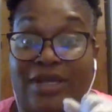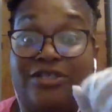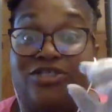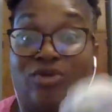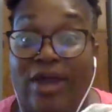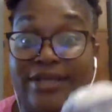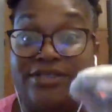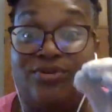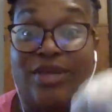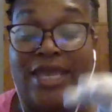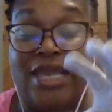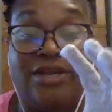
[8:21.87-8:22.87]
trying to
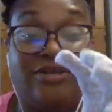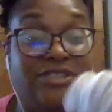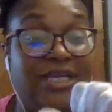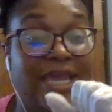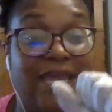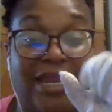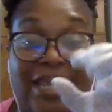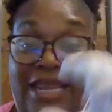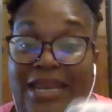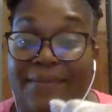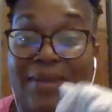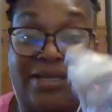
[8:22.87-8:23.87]
get energy at
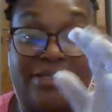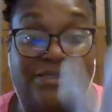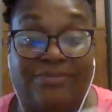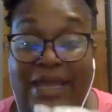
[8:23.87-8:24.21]
any means,